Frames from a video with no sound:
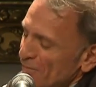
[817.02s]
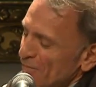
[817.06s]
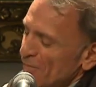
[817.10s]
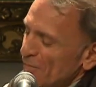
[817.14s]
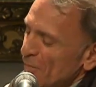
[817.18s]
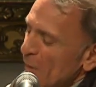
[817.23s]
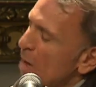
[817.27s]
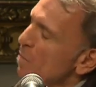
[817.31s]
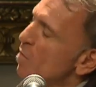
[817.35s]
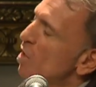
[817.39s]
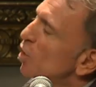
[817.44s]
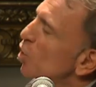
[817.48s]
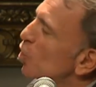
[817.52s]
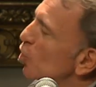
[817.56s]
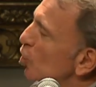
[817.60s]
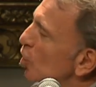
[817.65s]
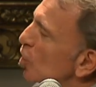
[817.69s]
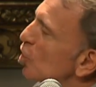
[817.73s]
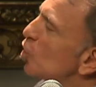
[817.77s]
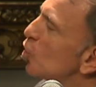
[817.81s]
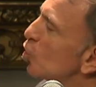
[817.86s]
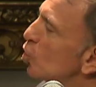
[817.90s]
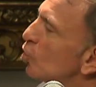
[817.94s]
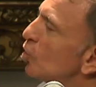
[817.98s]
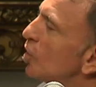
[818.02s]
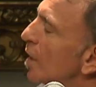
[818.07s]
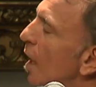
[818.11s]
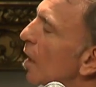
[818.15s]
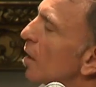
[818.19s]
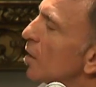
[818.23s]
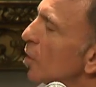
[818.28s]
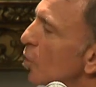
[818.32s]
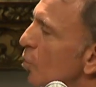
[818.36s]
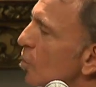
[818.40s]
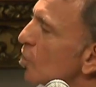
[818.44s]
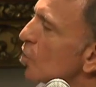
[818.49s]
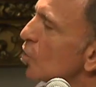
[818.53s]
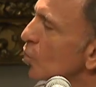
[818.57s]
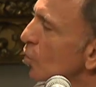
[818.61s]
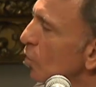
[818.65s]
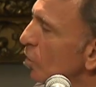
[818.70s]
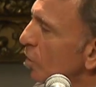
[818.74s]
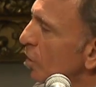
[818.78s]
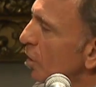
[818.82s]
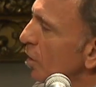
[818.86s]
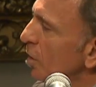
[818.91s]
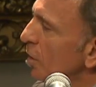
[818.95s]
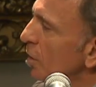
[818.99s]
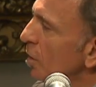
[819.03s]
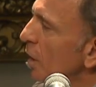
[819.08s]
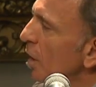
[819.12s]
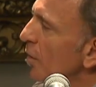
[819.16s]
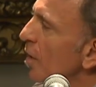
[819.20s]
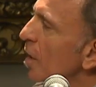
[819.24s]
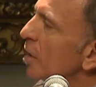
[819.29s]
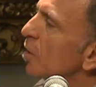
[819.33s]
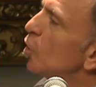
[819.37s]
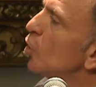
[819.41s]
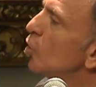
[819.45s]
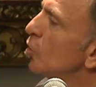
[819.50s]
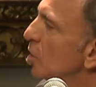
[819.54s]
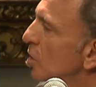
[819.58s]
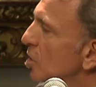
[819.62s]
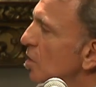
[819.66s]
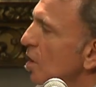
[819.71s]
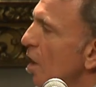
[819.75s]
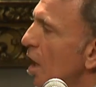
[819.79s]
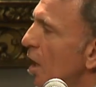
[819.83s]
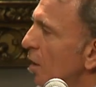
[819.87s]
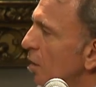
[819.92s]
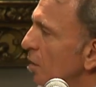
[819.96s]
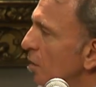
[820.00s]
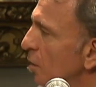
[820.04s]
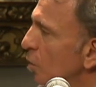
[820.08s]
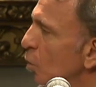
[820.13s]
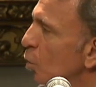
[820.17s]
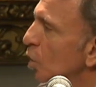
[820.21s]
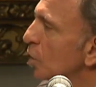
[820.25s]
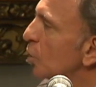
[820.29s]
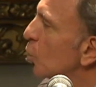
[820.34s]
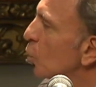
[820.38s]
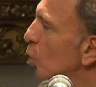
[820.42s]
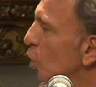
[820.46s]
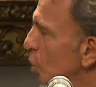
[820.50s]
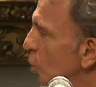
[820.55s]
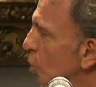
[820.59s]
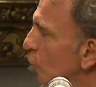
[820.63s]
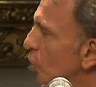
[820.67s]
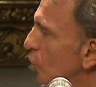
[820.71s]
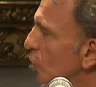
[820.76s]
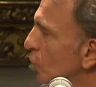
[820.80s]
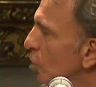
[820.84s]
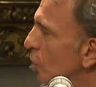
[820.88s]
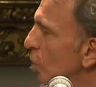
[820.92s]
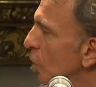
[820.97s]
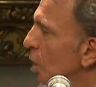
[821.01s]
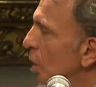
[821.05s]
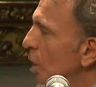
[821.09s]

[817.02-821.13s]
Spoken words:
My mission is to tell you the story, and then you decide what you want to do.